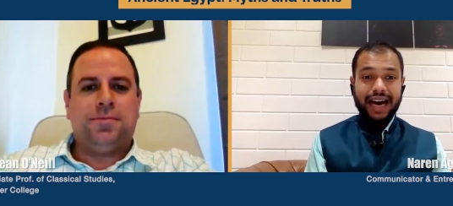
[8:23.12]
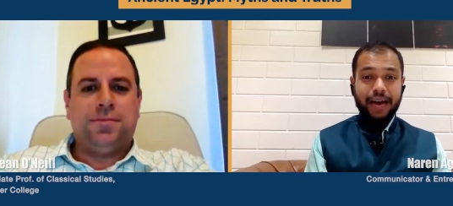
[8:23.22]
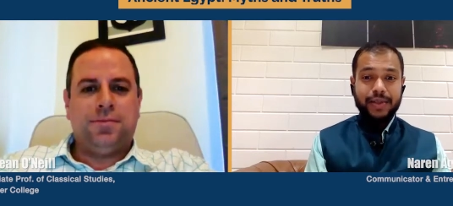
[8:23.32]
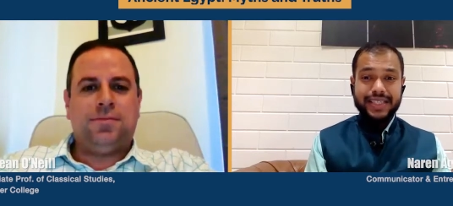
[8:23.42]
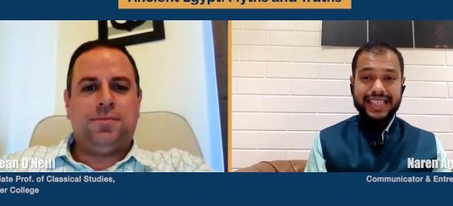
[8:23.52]

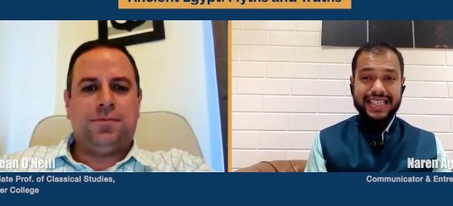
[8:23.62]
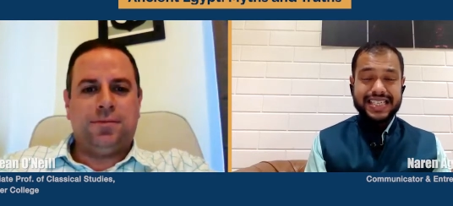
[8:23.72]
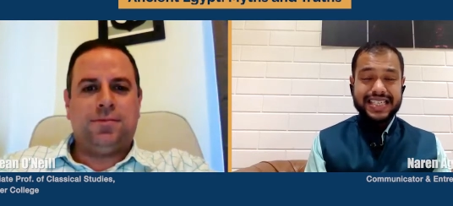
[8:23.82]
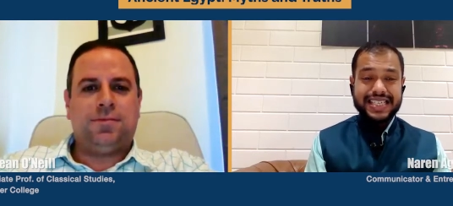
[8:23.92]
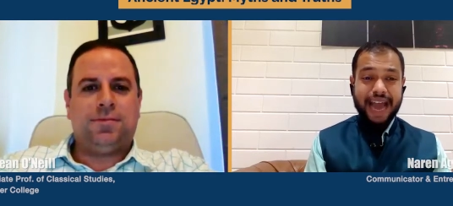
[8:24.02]
Speaker 1: I was
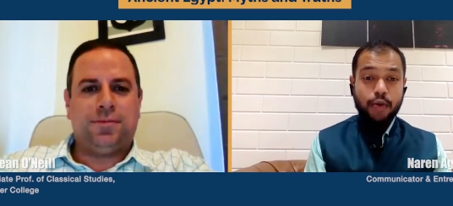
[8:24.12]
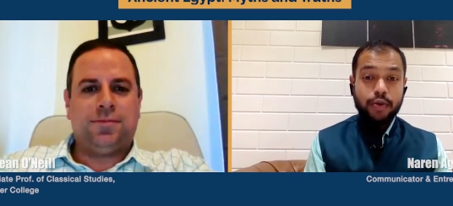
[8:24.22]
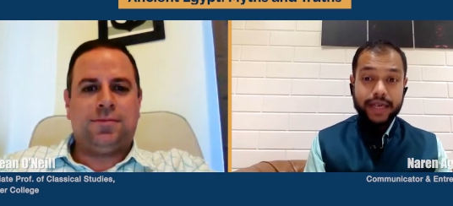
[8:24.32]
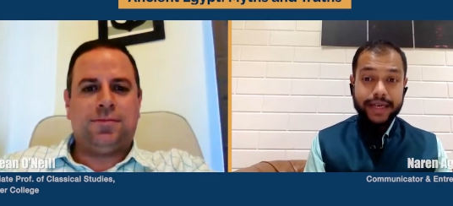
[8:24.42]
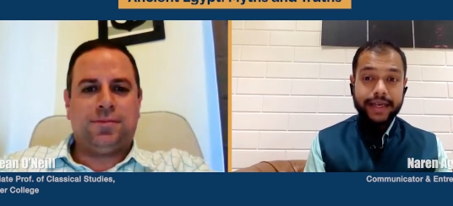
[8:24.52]

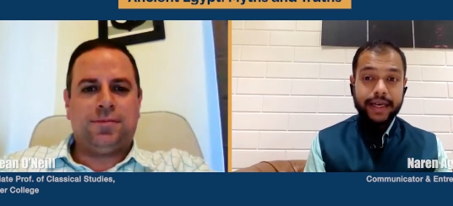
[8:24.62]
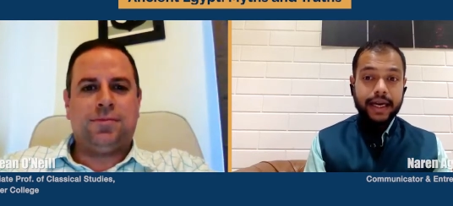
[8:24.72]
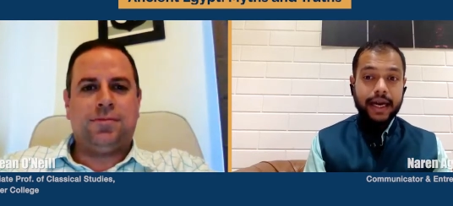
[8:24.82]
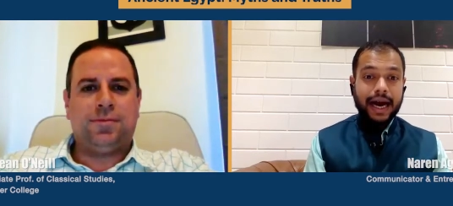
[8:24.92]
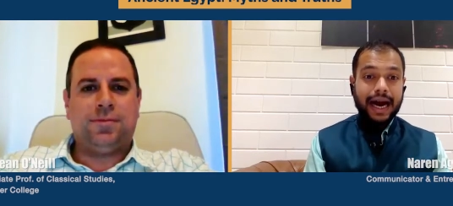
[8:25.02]
astounded.
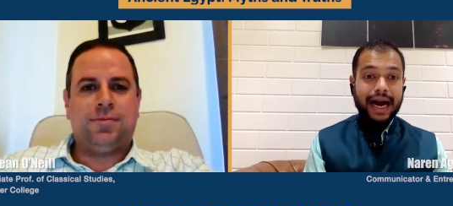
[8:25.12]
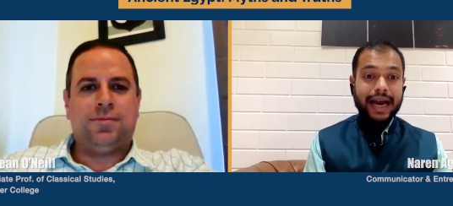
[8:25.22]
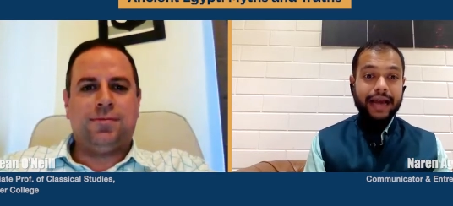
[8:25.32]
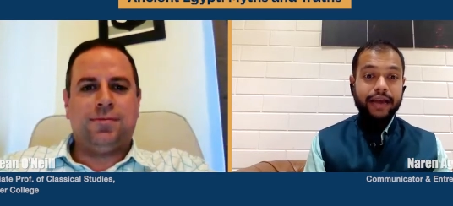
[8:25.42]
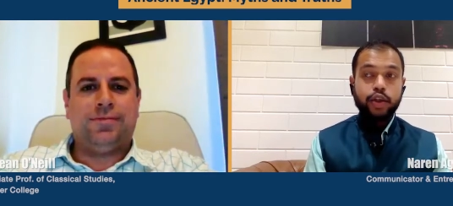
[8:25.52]

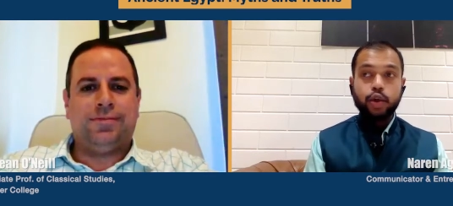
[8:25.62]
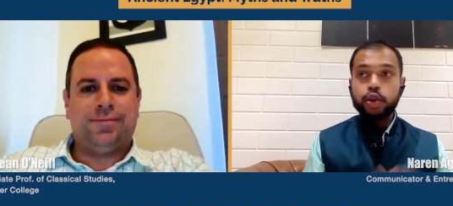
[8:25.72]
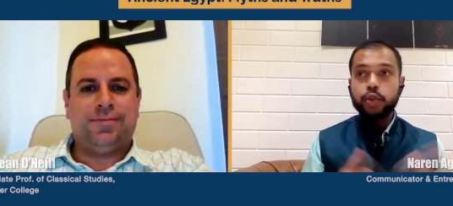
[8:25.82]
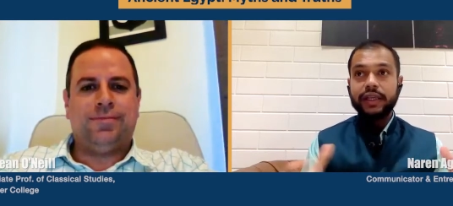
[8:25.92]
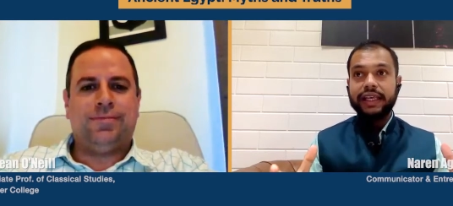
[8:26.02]
I
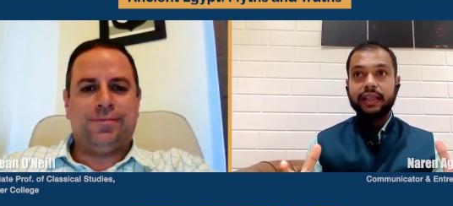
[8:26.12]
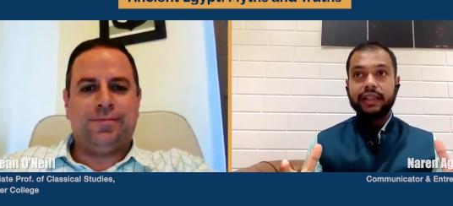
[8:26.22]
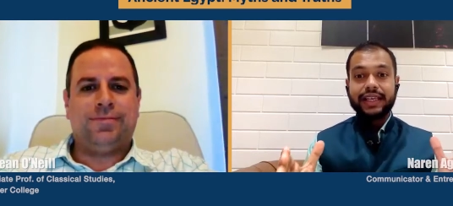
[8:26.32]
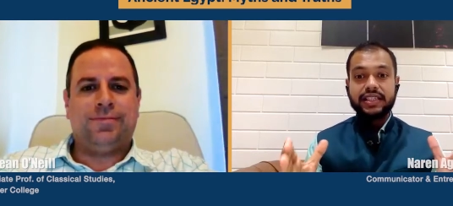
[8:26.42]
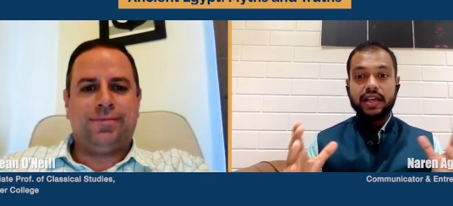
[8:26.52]

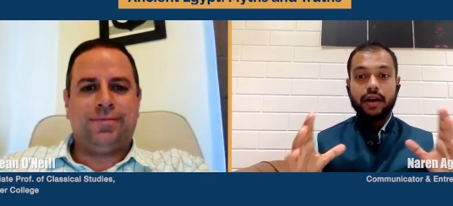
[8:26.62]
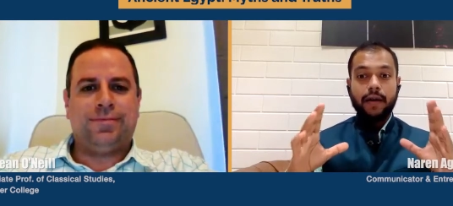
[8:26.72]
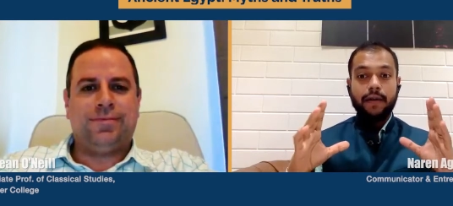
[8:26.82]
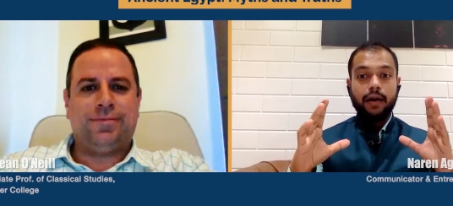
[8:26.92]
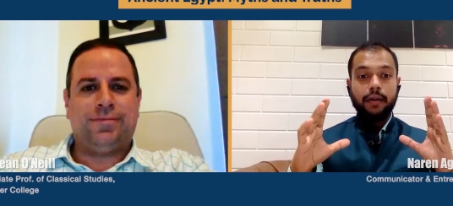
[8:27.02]
usually things
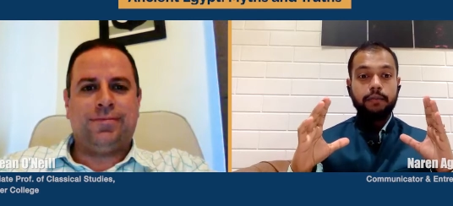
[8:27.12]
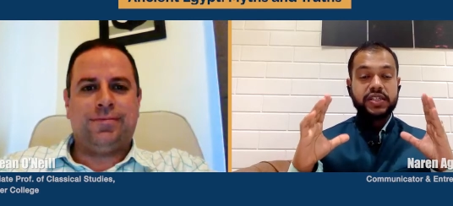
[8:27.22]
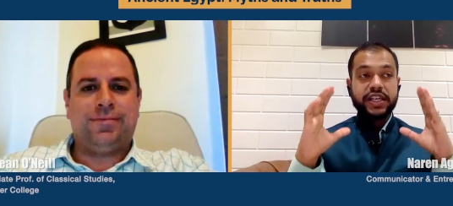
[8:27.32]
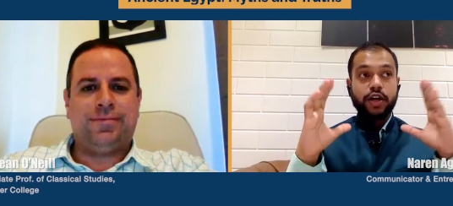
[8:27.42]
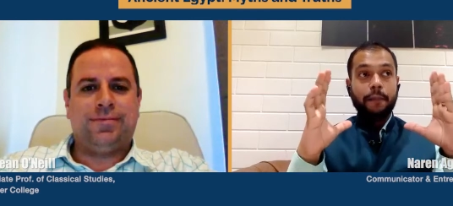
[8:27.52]
are uh,
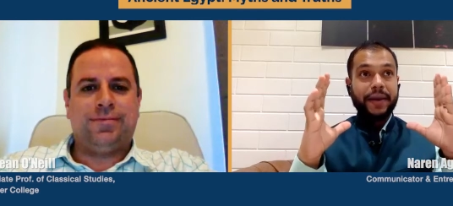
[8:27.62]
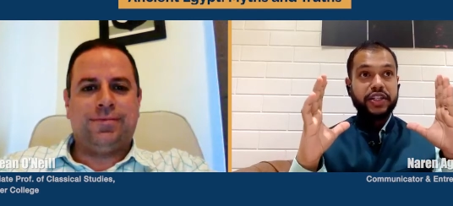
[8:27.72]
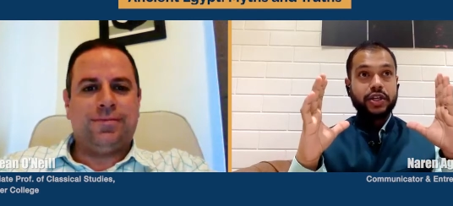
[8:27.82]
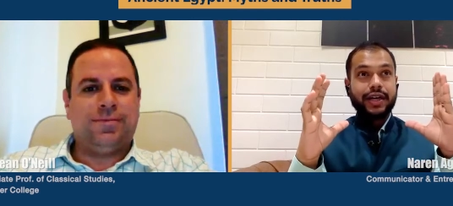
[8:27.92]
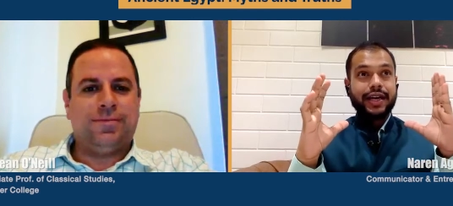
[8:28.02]
seen on
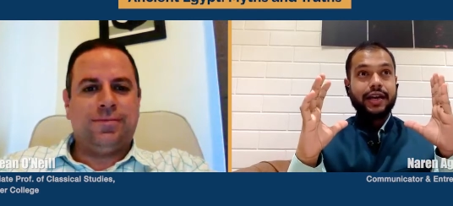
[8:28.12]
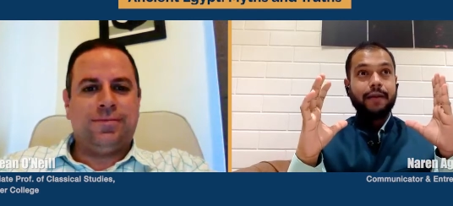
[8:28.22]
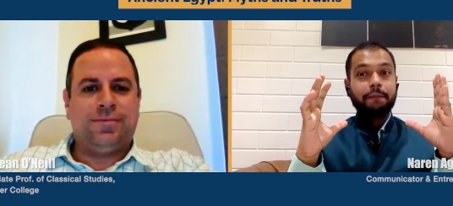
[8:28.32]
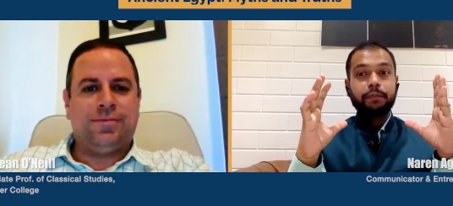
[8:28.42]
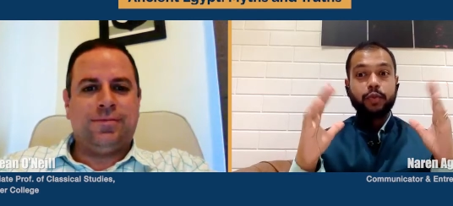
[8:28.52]
picture,
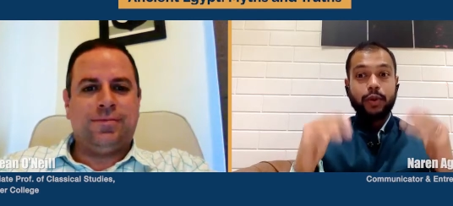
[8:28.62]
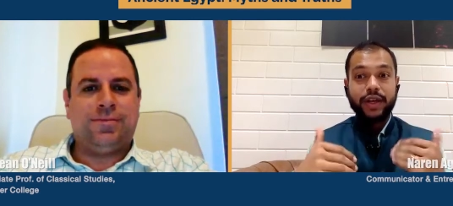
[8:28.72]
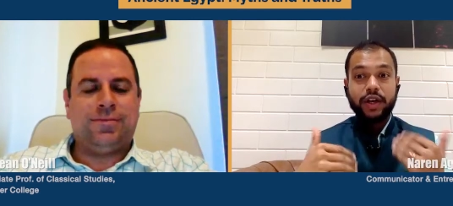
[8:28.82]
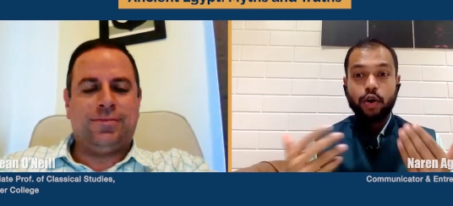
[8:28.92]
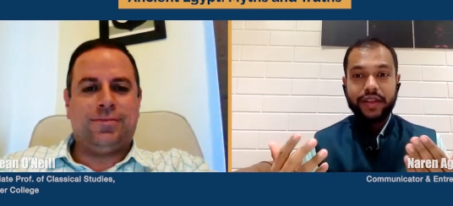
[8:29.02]
and
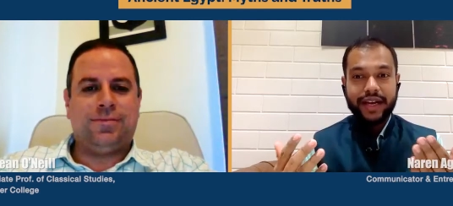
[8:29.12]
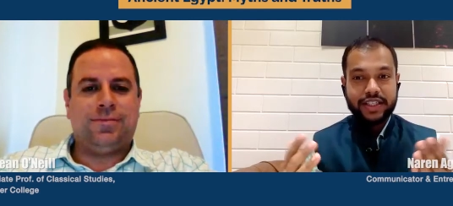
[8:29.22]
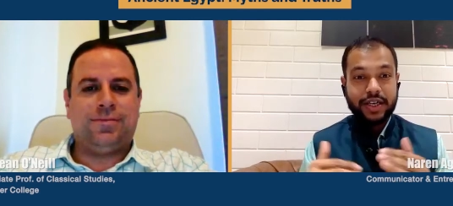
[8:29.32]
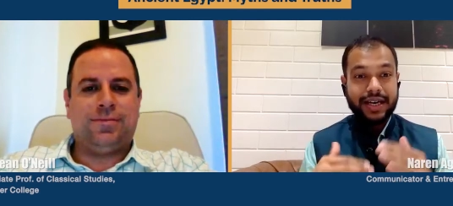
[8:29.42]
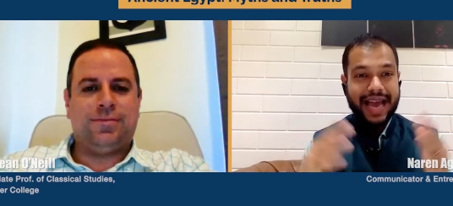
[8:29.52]
when we go
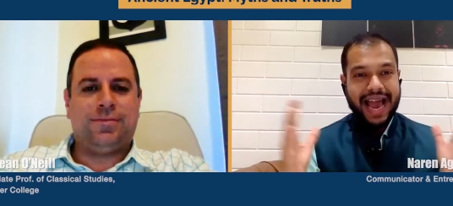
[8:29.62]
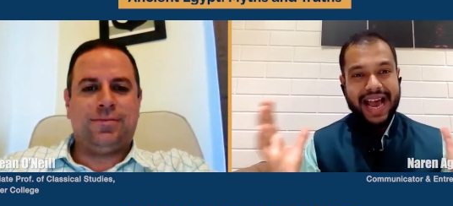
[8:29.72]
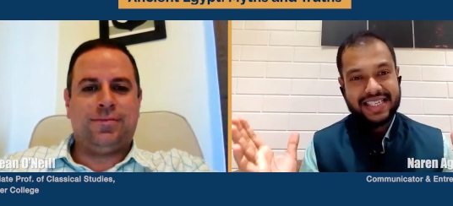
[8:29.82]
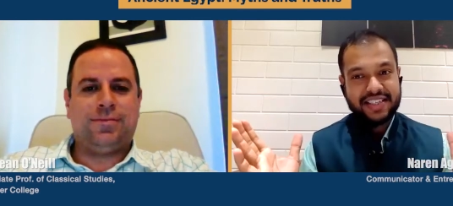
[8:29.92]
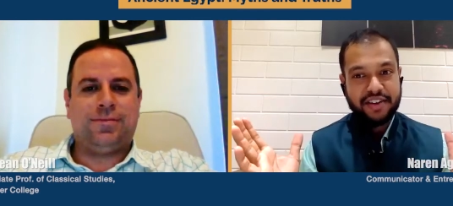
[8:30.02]
there, it's not
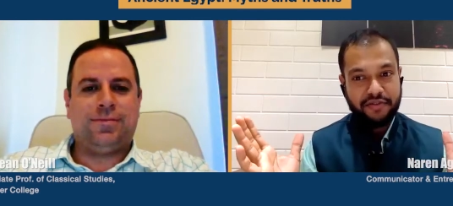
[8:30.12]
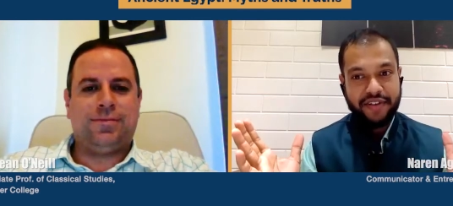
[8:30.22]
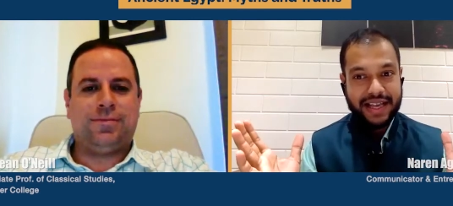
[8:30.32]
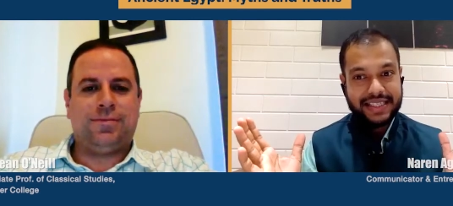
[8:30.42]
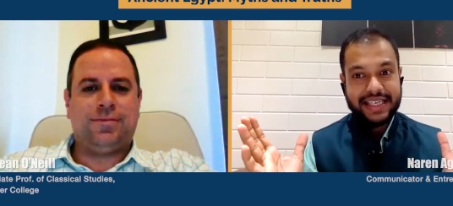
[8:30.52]
as
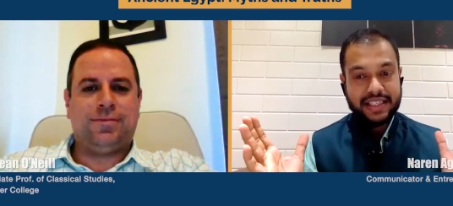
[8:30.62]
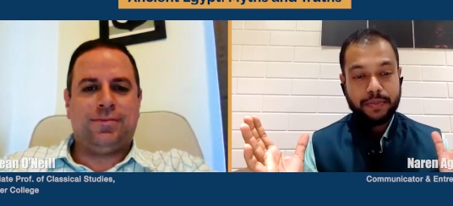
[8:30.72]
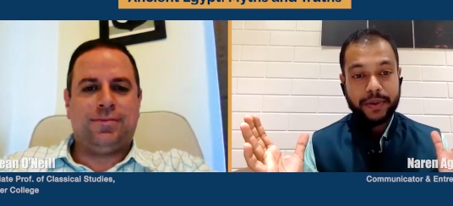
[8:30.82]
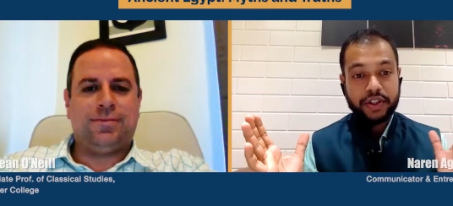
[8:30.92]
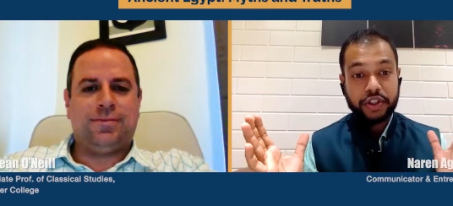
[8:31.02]
fancy as
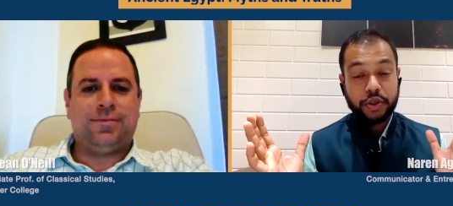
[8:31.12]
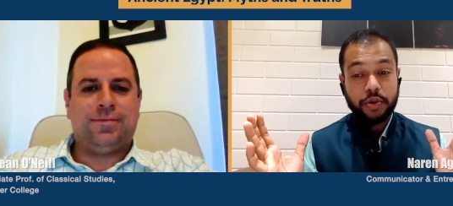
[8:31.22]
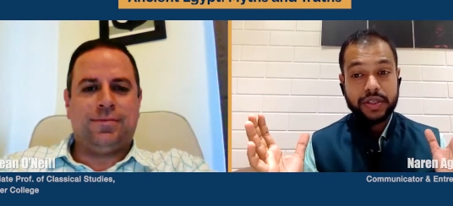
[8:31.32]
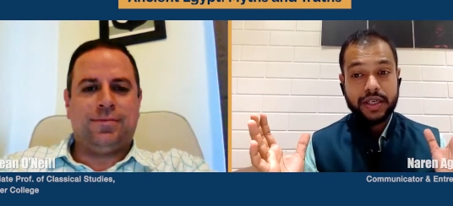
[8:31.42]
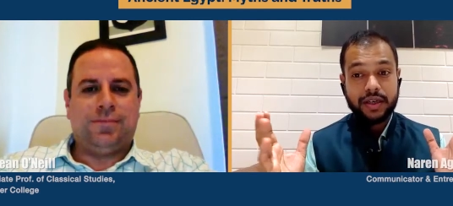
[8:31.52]
the picture
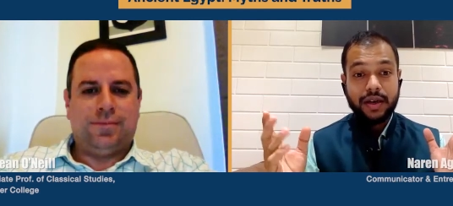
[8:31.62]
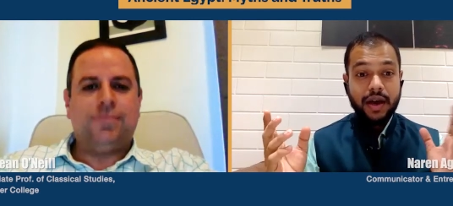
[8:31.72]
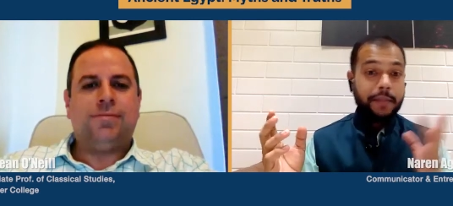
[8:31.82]
shows it.